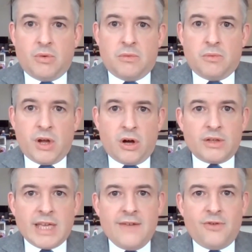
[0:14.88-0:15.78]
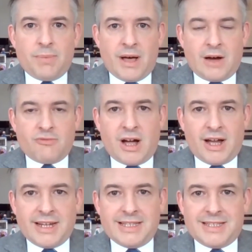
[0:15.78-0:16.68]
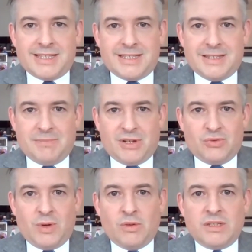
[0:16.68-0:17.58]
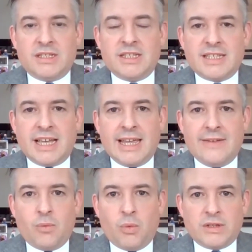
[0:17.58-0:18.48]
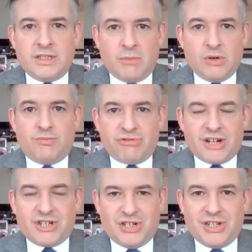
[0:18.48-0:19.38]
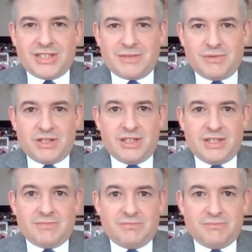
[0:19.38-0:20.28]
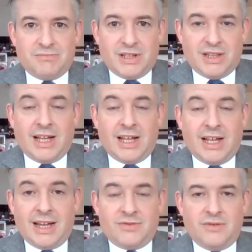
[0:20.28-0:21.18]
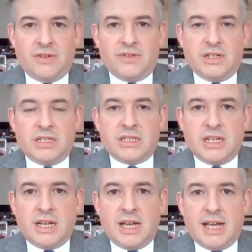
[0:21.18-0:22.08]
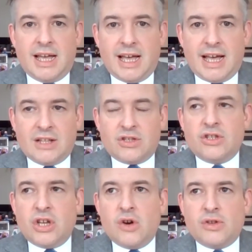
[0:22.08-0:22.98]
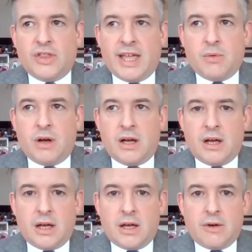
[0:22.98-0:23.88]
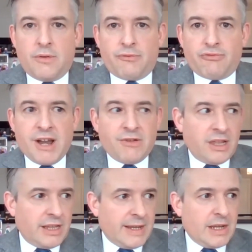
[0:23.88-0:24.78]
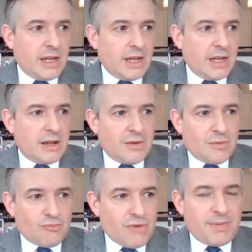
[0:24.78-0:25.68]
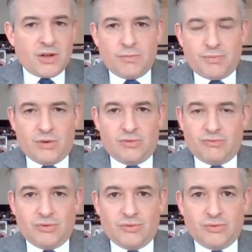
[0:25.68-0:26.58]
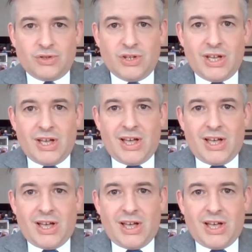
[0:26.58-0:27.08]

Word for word: but we all gave up our rights because we wanted to save what is most precious, which is the lives of others, and to know that they were fragrantly ripping up those rules.